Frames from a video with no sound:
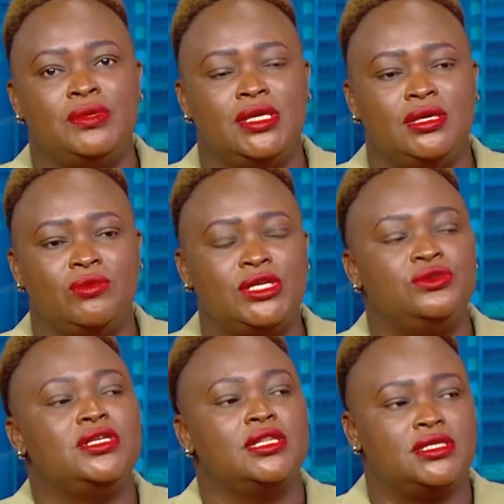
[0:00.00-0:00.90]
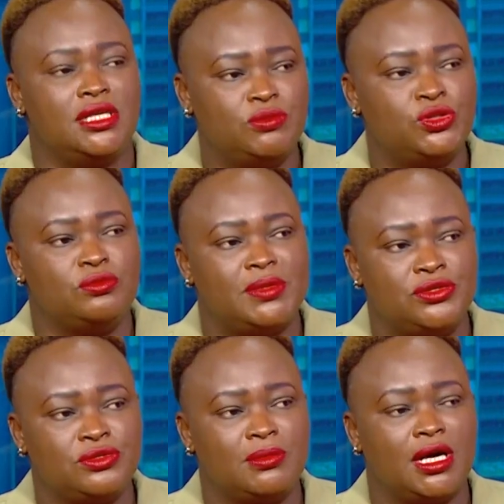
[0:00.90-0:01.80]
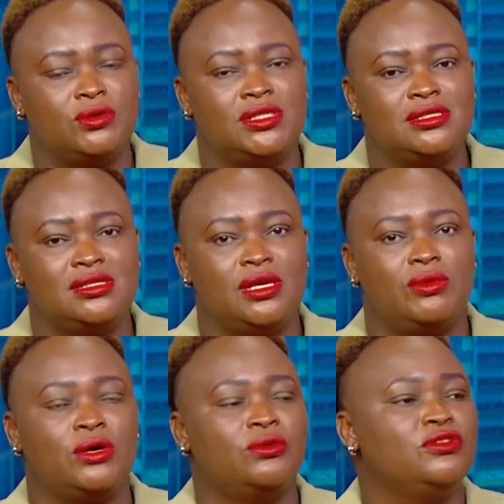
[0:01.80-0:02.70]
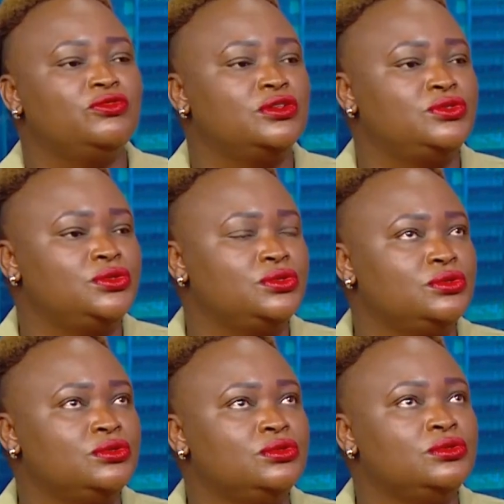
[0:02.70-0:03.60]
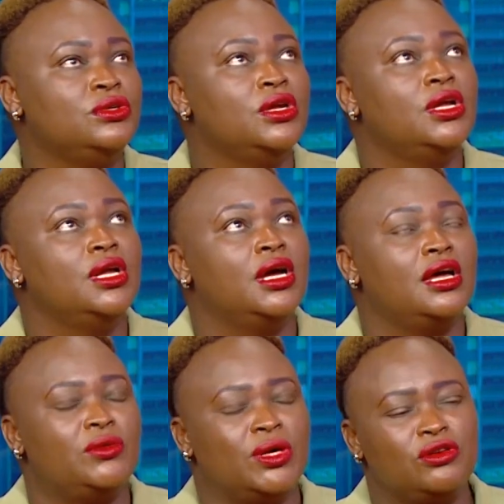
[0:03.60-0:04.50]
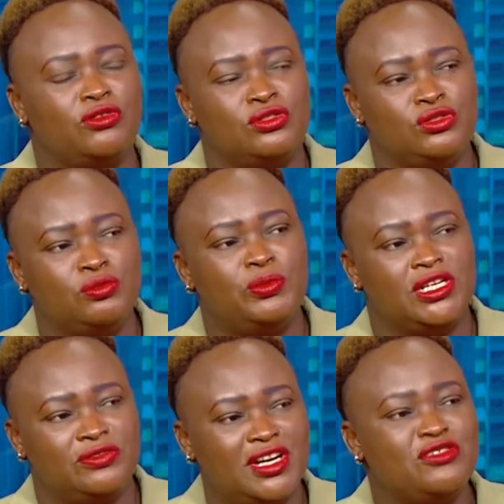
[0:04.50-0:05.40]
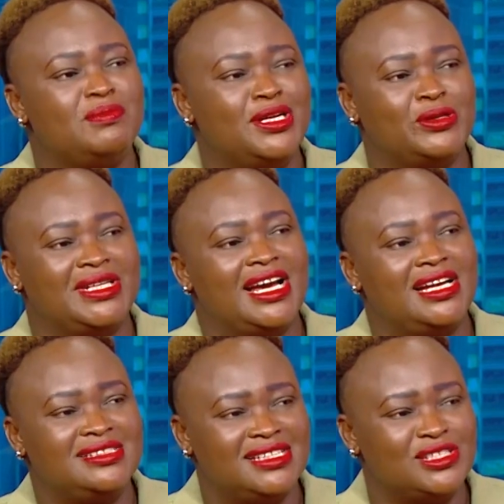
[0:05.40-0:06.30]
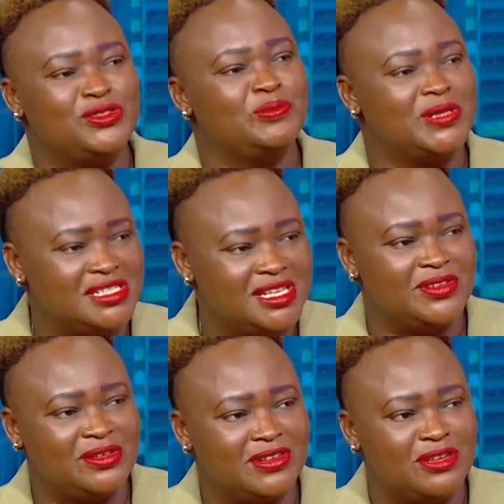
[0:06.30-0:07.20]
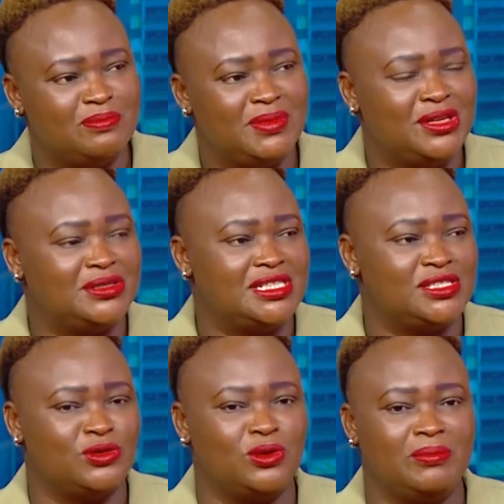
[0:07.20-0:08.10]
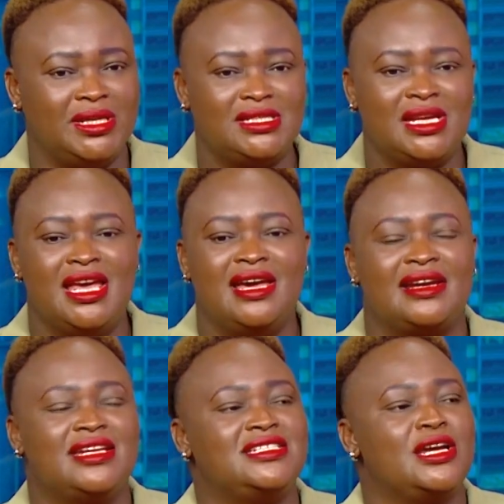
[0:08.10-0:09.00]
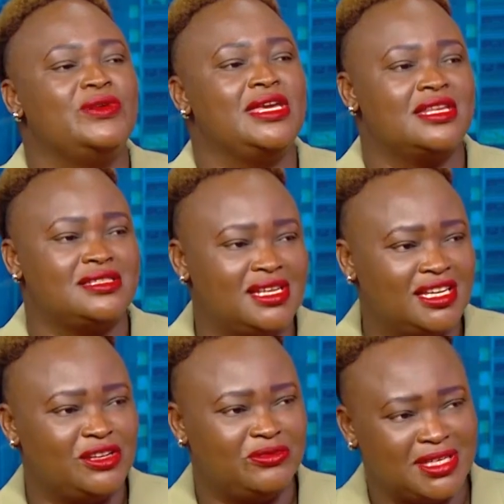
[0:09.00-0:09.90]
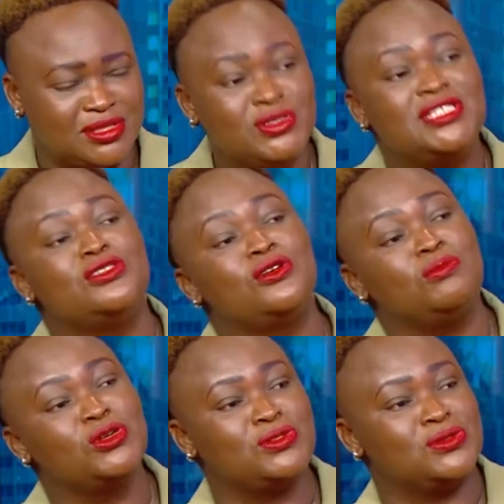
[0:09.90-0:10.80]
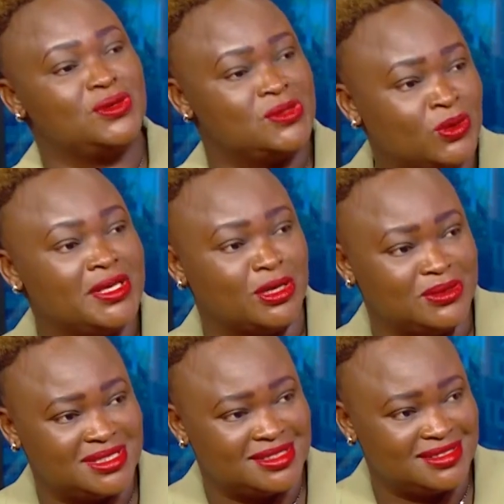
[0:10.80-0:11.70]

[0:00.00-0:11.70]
We were doing the same two-bedroom houses. They were going for 2.5 million cash and 2.75 million installment. Right now we're in the second phase, which is almost sold out.